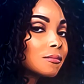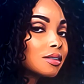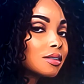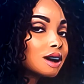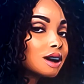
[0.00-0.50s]
do
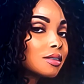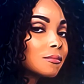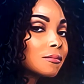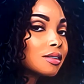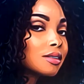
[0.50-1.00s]
you see a
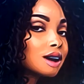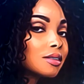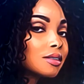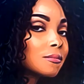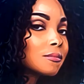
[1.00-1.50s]
male
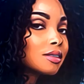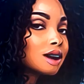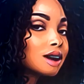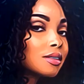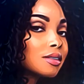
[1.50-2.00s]
world
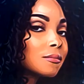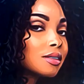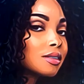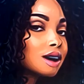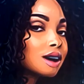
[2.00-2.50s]
with a
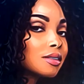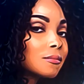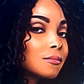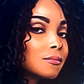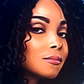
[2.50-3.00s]
wife
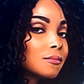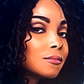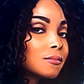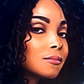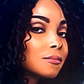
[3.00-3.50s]
in it
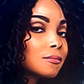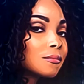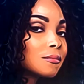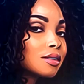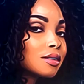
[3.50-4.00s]
as
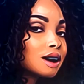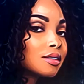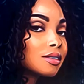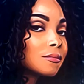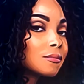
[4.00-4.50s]
opposed
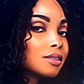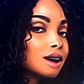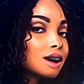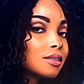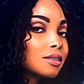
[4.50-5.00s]
to a
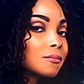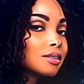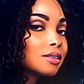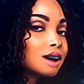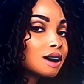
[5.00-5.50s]
wife and a
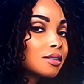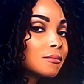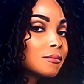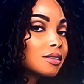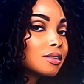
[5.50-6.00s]
husband
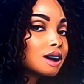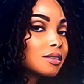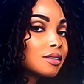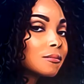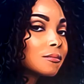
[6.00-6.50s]
being best
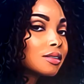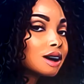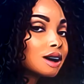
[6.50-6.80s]
friends?